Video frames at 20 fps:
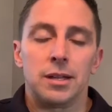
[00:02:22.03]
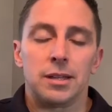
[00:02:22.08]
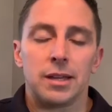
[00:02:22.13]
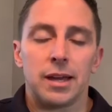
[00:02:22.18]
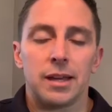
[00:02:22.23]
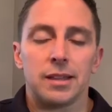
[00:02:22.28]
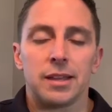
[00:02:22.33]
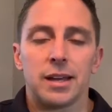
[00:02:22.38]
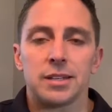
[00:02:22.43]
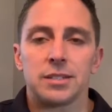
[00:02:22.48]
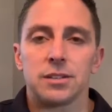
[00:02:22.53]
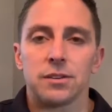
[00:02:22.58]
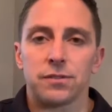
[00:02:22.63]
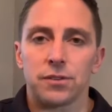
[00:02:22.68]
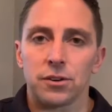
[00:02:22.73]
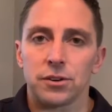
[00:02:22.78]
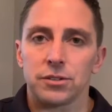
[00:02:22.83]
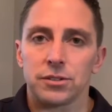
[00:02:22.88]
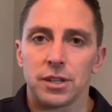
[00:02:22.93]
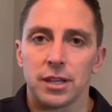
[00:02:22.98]
That's the
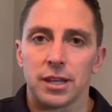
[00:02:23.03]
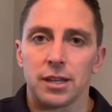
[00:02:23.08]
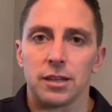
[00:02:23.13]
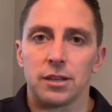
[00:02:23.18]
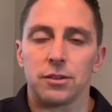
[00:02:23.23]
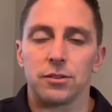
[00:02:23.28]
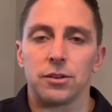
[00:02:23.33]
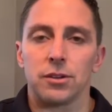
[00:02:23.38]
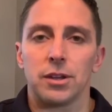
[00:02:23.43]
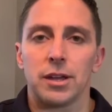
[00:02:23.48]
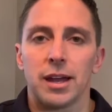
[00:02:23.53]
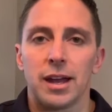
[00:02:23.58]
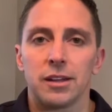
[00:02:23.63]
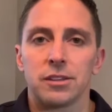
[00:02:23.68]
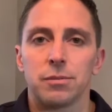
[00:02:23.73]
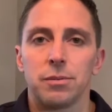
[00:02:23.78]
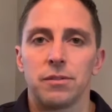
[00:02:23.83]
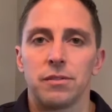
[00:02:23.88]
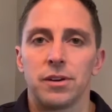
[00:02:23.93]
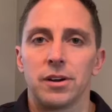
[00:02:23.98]
first thing is you have
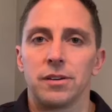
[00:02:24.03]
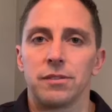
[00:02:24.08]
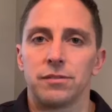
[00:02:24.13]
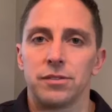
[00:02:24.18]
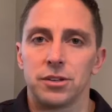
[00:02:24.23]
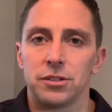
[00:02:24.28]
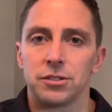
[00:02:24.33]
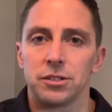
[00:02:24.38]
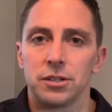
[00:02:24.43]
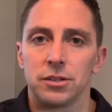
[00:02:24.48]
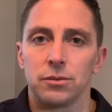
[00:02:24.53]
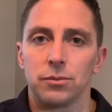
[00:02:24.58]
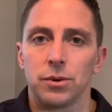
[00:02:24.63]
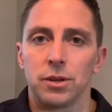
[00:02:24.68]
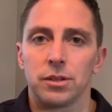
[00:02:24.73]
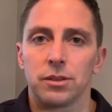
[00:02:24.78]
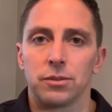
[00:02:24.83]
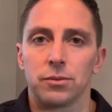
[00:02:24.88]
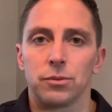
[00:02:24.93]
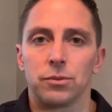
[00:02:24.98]
to be very efficient
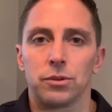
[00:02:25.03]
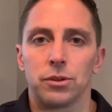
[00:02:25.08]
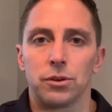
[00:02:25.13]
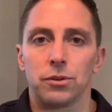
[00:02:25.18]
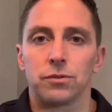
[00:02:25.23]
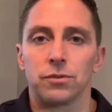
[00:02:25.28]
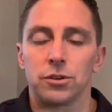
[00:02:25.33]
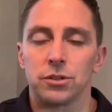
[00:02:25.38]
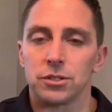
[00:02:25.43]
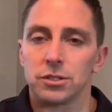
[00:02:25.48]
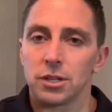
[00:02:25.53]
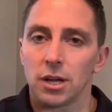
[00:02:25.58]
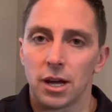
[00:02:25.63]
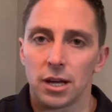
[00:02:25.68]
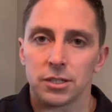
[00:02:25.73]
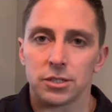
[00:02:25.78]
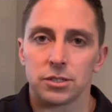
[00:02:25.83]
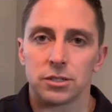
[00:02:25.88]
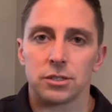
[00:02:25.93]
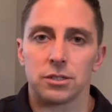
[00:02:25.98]
with your first
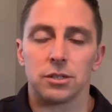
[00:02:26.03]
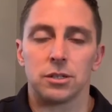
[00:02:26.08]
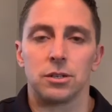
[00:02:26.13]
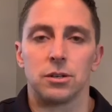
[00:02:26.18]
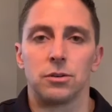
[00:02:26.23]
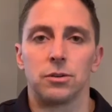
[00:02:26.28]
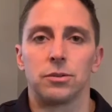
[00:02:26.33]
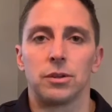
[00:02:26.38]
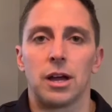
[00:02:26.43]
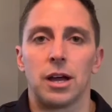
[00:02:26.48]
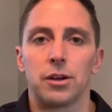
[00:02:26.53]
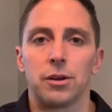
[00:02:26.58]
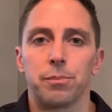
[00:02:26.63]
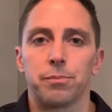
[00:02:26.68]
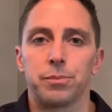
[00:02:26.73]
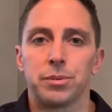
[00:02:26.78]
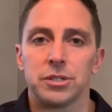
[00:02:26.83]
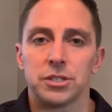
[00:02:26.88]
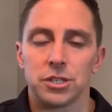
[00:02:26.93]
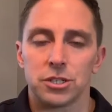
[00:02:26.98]
touch, how you're
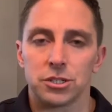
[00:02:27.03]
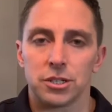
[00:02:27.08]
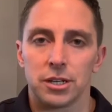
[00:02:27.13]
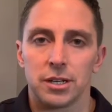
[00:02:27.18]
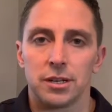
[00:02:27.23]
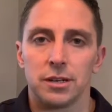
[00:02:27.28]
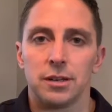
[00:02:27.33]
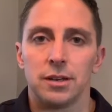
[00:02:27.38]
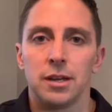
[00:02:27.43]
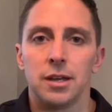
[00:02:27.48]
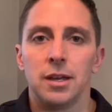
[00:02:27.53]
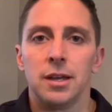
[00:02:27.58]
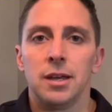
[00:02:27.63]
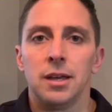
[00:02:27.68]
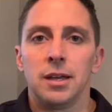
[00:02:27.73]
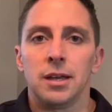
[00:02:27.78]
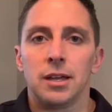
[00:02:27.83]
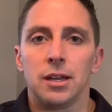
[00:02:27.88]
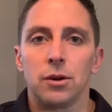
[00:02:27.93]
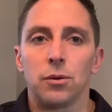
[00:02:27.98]
positioned
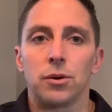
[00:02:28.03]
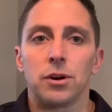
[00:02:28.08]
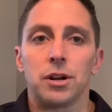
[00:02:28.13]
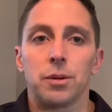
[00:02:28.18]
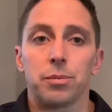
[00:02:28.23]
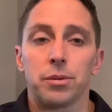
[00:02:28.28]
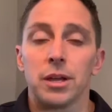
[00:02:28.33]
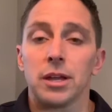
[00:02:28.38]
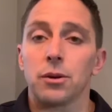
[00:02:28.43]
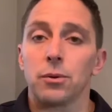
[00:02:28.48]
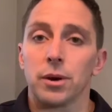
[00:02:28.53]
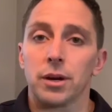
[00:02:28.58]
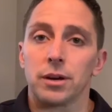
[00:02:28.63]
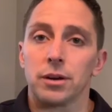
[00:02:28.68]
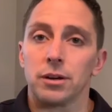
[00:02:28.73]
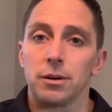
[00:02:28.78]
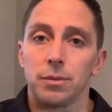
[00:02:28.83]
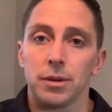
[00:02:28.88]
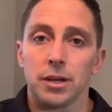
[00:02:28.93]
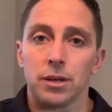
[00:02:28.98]
in order to play
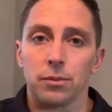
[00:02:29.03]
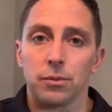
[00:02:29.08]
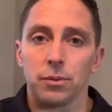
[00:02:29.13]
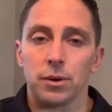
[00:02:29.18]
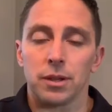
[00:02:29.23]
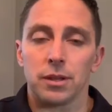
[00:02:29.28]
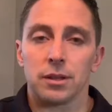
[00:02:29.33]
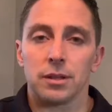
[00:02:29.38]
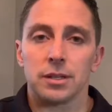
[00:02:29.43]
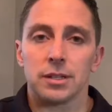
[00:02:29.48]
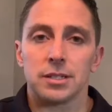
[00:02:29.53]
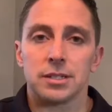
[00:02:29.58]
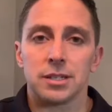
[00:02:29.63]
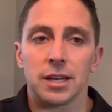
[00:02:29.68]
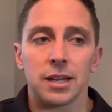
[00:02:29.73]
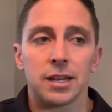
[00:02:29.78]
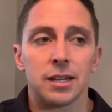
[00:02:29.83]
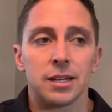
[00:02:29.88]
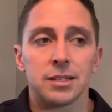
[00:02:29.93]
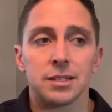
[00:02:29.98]
quicker to begin with.
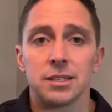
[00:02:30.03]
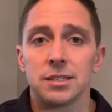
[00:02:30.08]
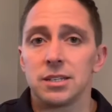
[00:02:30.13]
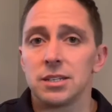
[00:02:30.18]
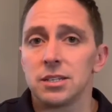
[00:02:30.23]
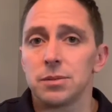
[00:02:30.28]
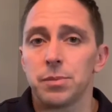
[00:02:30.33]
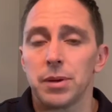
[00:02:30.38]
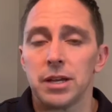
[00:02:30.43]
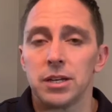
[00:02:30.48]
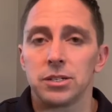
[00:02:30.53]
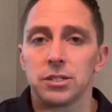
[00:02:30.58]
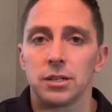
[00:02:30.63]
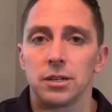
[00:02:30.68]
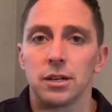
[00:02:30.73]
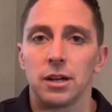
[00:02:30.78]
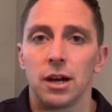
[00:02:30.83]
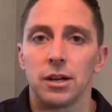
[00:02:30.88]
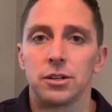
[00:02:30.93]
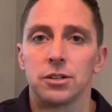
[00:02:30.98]
Second is
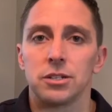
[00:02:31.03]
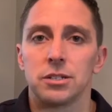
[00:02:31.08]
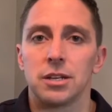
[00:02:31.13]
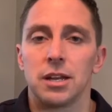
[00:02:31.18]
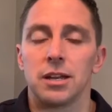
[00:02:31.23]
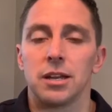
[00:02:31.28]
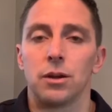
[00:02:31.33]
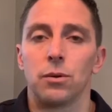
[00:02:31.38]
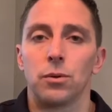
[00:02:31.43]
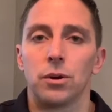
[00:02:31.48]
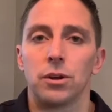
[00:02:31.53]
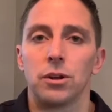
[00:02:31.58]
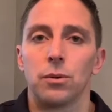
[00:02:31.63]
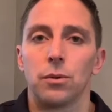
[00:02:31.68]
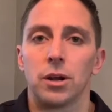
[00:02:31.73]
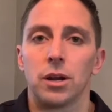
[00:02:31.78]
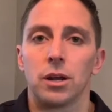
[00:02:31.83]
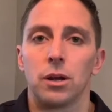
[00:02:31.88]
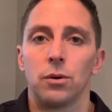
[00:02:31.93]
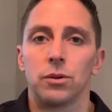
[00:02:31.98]
anticipation, understanding where you
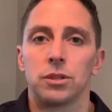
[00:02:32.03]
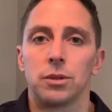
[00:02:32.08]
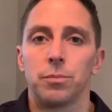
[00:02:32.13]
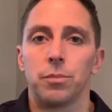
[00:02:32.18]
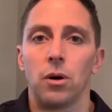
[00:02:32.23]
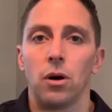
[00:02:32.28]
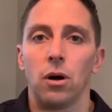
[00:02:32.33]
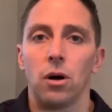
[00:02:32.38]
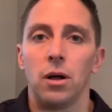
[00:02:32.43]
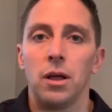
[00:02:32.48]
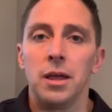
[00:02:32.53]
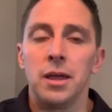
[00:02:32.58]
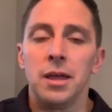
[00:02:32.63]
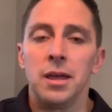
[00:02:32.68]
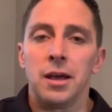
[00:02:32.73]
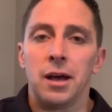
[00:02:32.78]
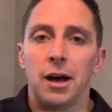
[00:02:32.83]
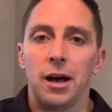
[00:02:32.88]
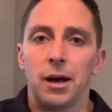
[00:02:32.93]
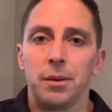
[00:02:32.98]
want to go with the ball,
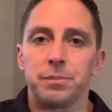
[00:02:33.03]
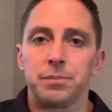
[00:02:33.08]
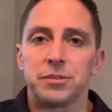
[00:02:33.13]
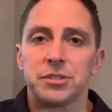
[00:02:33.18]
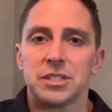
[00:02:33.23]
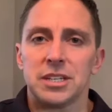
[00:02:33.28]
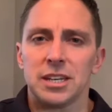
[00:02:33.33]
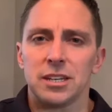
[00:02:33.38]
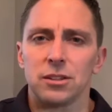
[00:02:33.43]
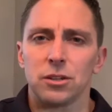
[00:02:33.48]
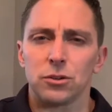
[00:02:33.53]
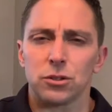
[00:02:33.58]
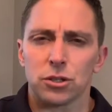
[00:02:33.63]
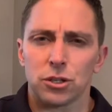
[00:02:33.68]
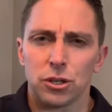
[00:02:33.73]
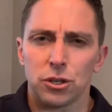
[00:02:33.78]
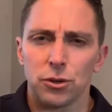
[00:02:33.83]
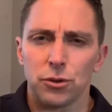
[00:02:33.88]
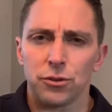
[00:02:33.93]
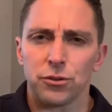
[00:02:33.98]
seeing those
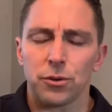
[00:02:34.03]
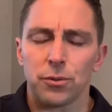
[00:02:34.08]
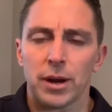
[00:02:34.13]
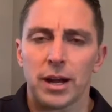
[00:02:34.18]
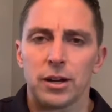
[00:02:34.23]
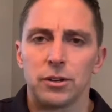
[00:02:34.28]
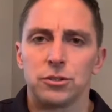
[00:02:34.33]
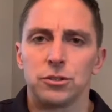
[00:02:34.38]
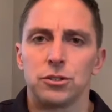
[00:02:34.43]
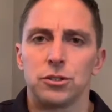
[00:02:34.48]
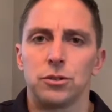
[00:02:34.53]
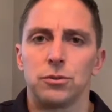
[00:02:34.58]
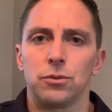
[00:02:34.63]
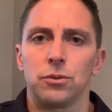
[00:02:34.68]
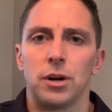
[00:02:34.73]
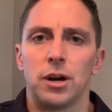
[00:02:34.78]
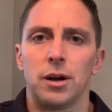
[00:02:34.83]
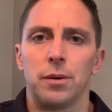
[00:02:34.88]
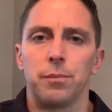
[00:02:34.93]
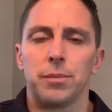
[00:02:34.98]
cues around
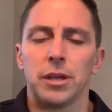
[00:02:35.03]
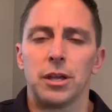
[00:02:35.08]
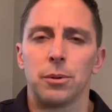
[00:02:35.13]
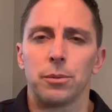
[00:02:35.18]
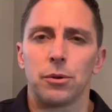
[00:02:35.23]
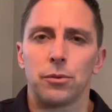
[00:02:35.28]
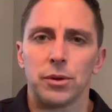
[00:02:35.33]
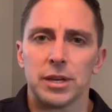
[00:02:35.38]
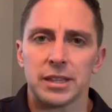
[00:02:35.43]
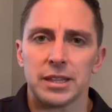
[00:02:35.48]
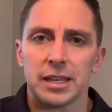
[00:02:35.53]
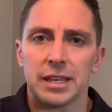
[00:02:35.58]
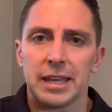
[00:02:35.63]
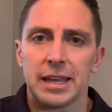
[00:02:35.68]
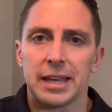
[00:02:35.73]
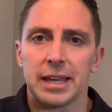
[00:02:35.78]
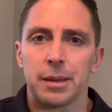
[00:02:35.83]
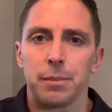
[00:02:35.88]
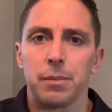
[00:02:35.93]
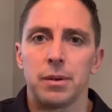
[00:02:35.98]
you, being able to read the
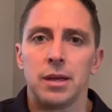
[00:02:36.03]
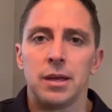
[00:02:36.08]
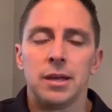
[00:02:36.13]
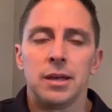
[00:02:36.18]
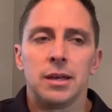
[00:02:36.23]
game.